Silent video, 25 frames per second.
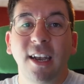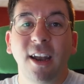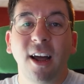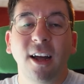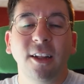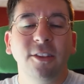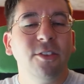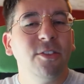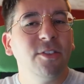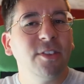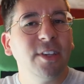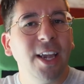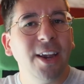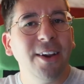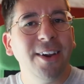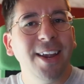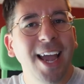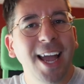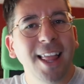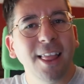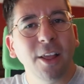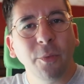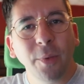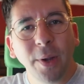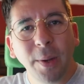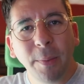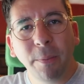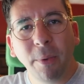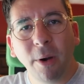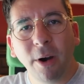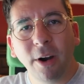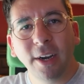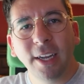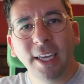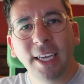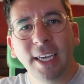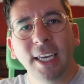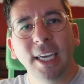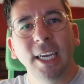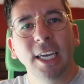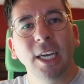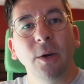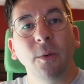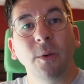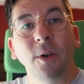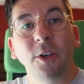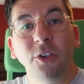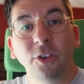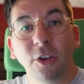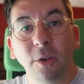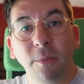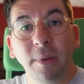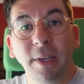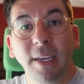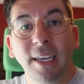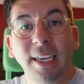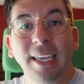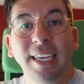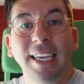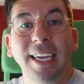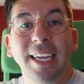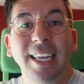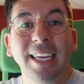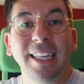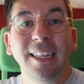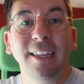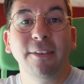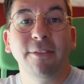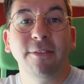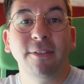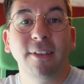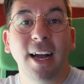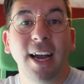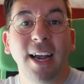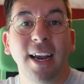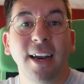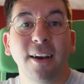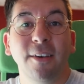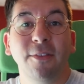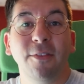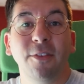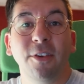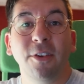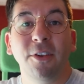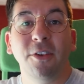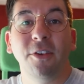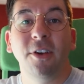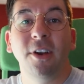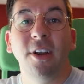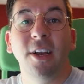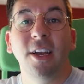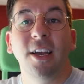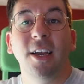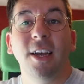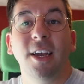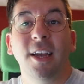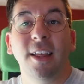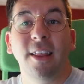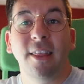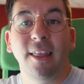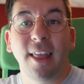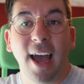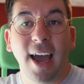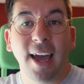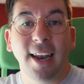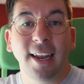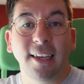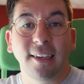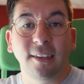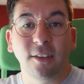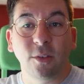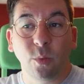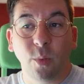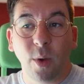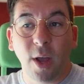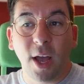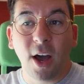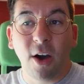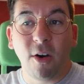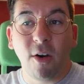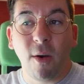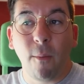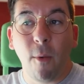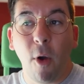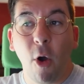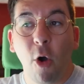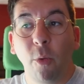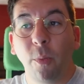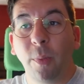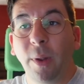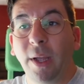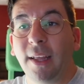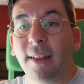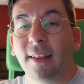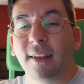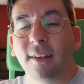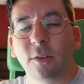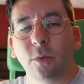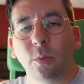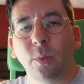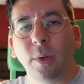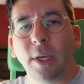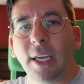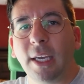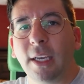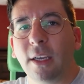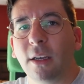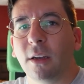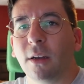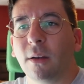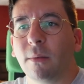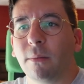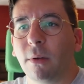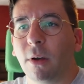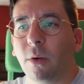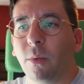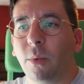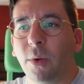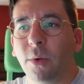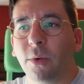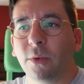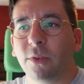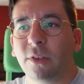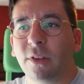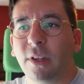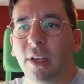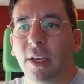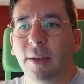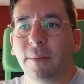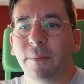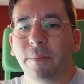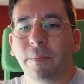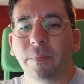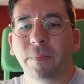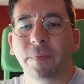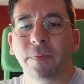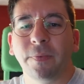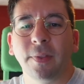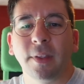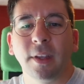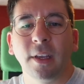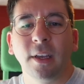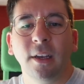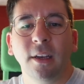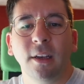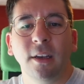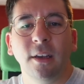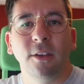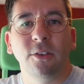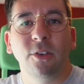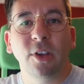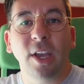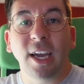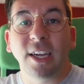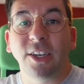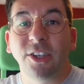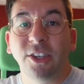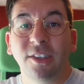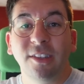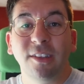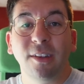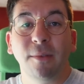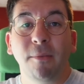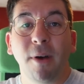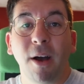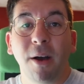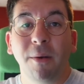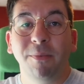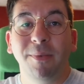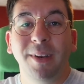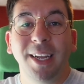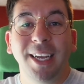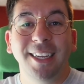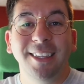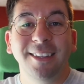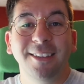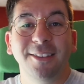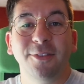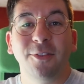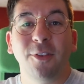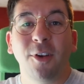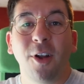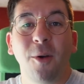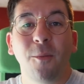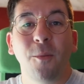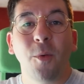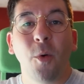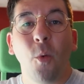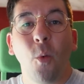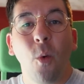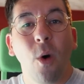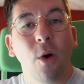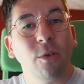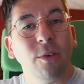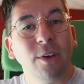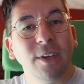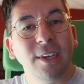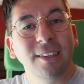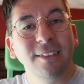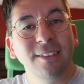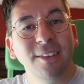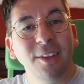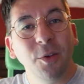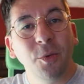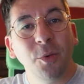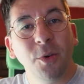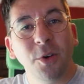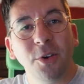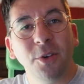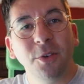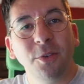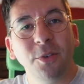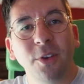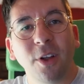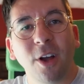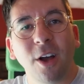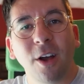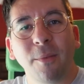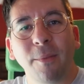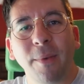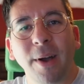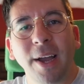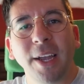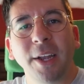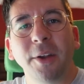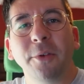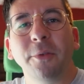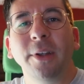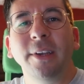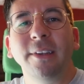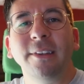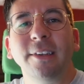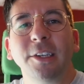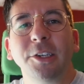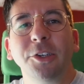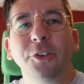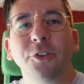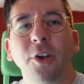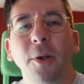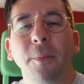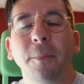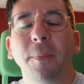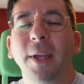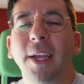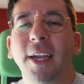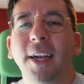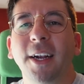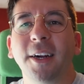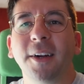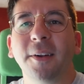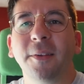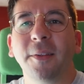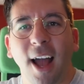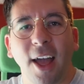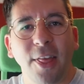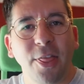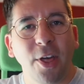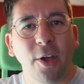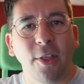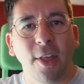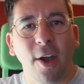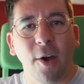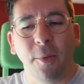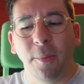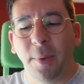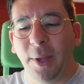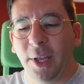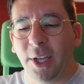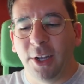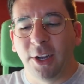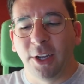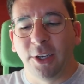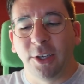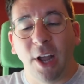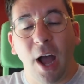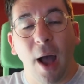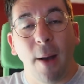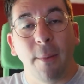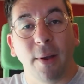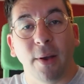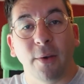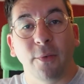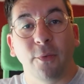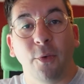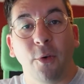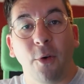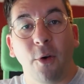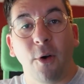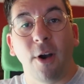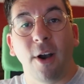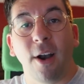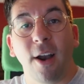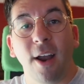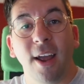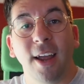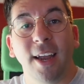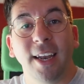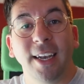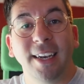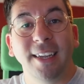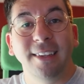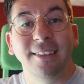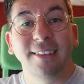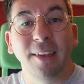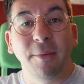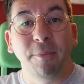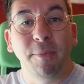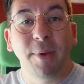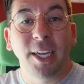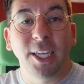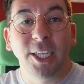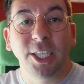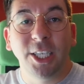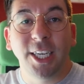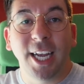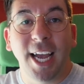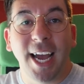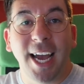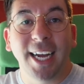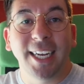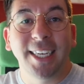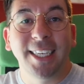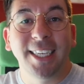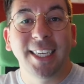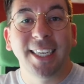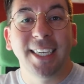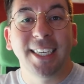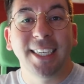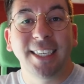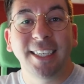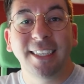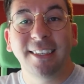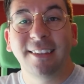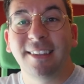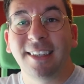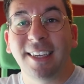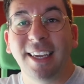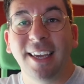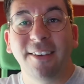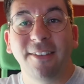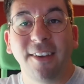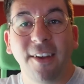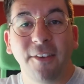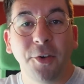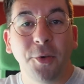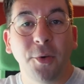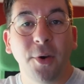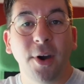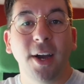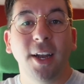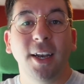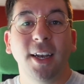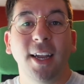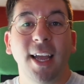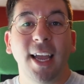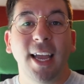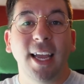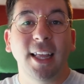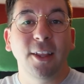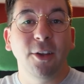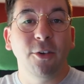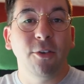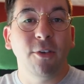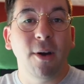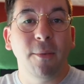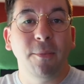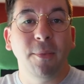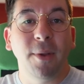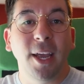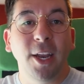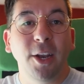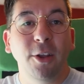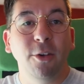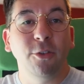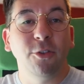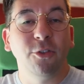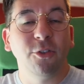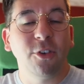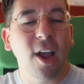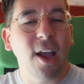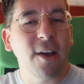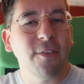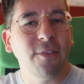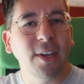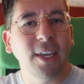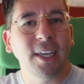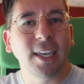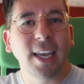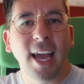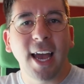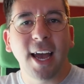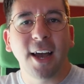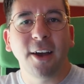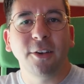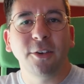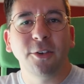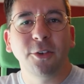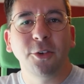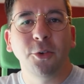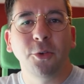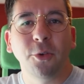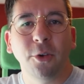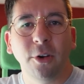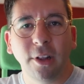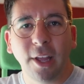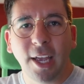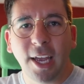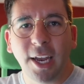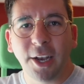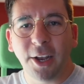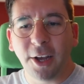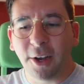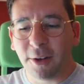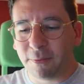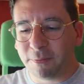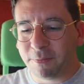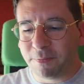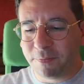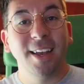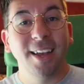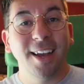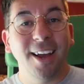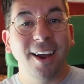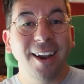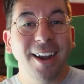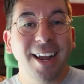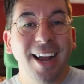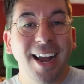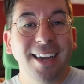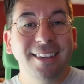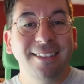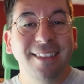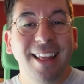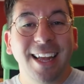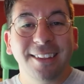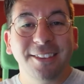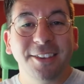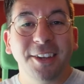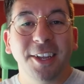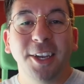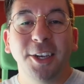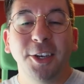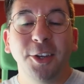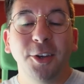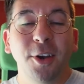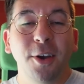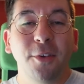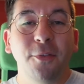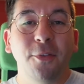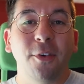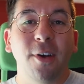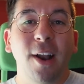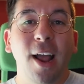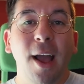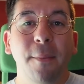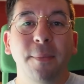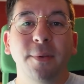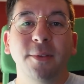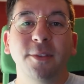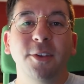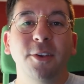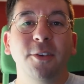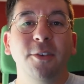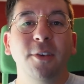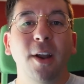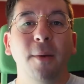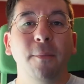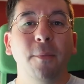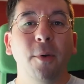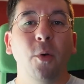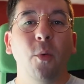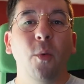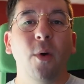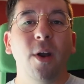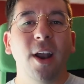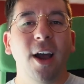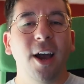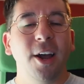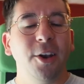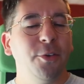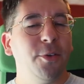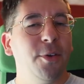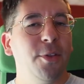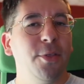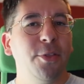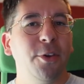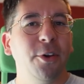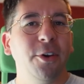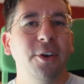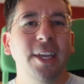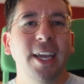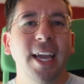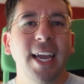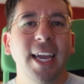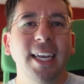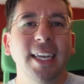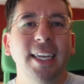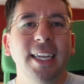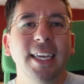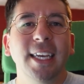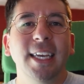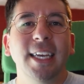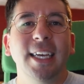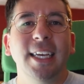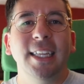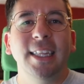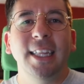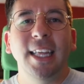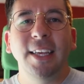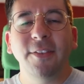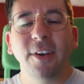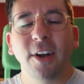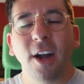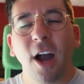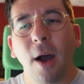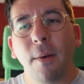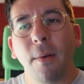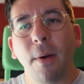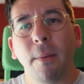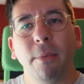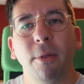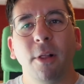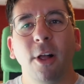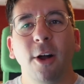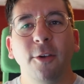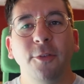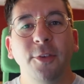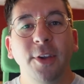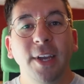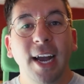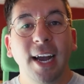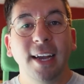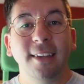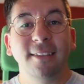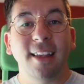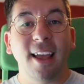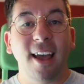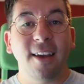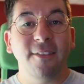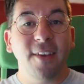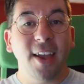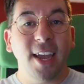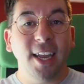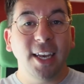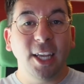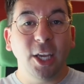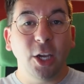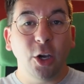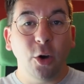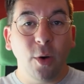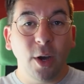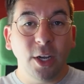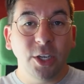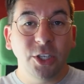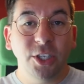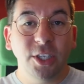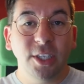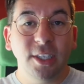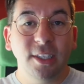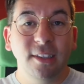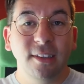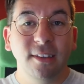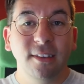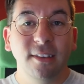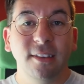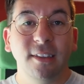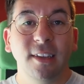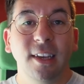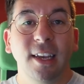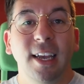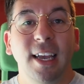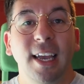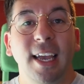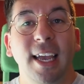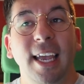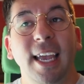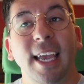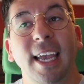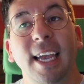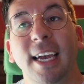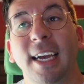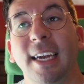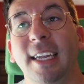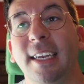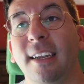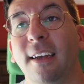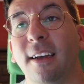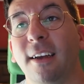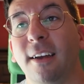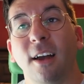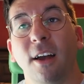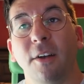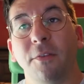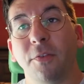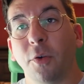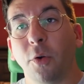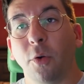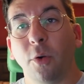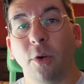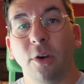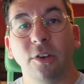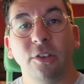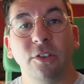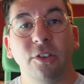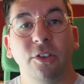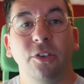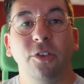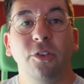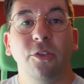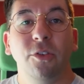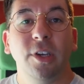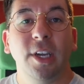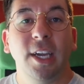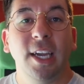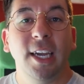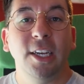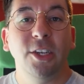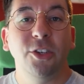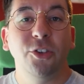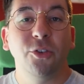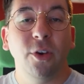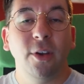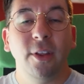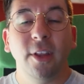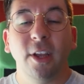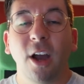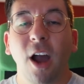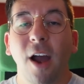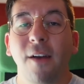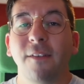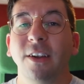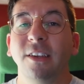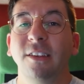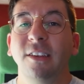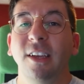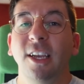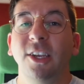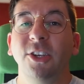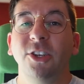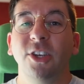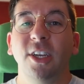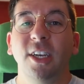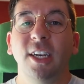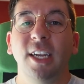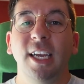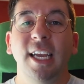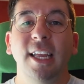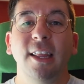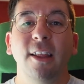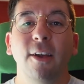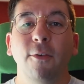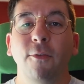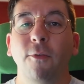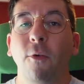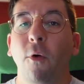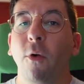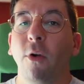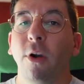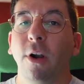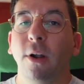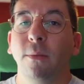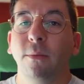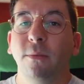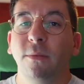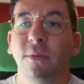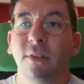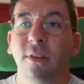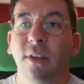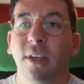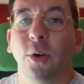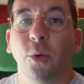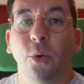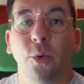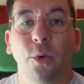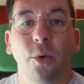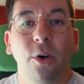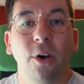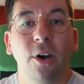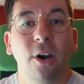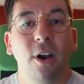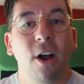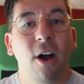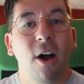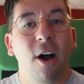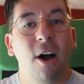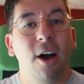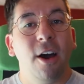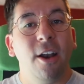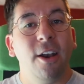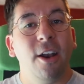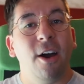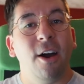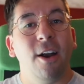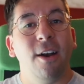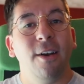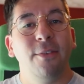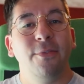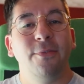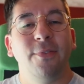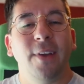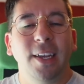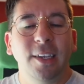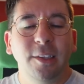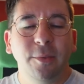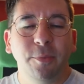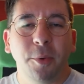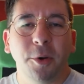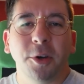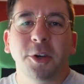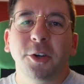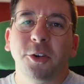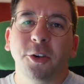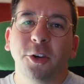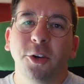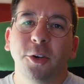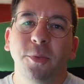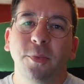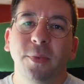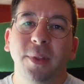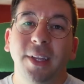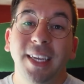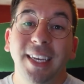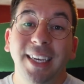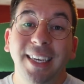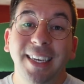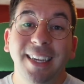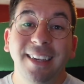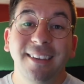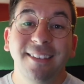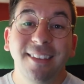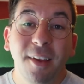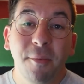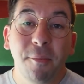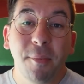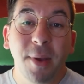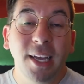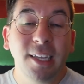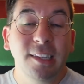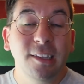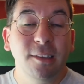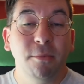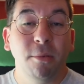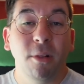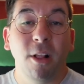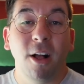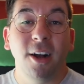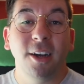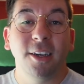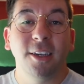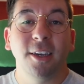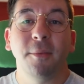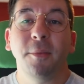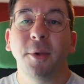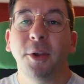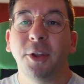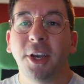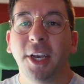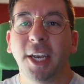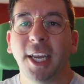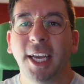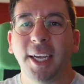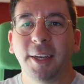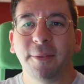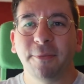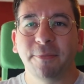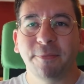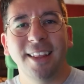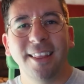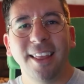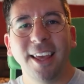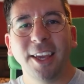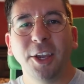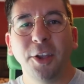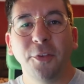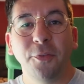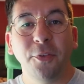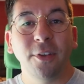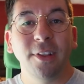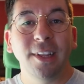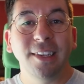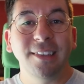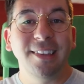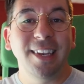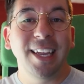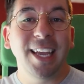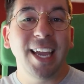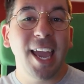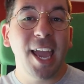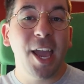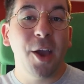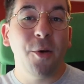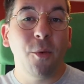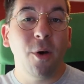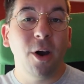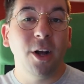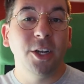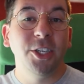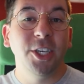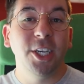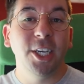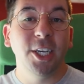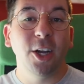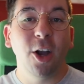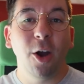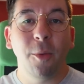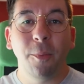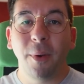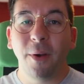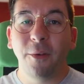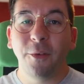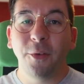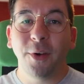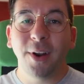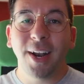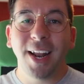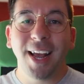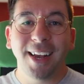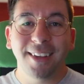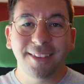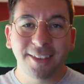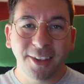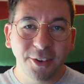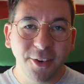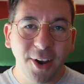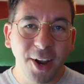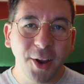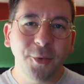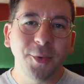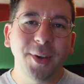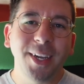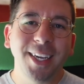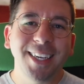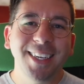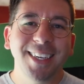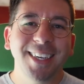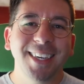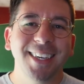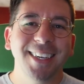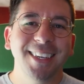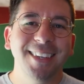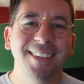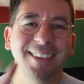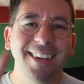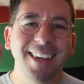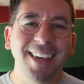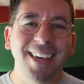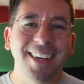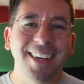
Not So Scary Halloween Party. We should be getting the flyer for that as well. I'm hoping this week, but we will see. So yeah, just some updates from Walt Disney World on my recent trip here. I thought that would be a good topic for Disney Pin Chat, just to give everyone a little update who's traveling down to Orlando. Alright guys, that's going to do it for episode number 138. Leave a comment below if you guys have any questions, and of course you can join the conversation in the forums or on our Facebook group, the Disney Pins Blog Community. Thank you for listening and watching, hope everyone has a great week. See